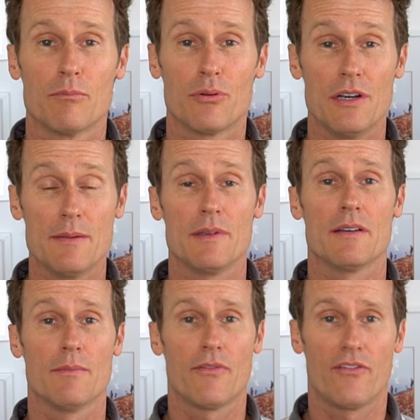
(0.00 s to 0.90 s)

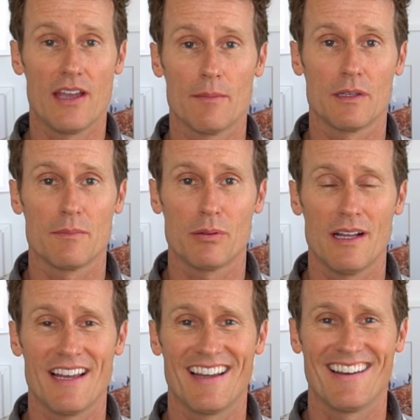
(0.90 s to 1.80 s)
Premium Family
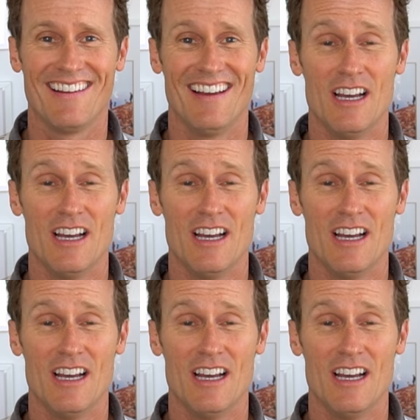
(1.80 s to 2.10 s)
Plan,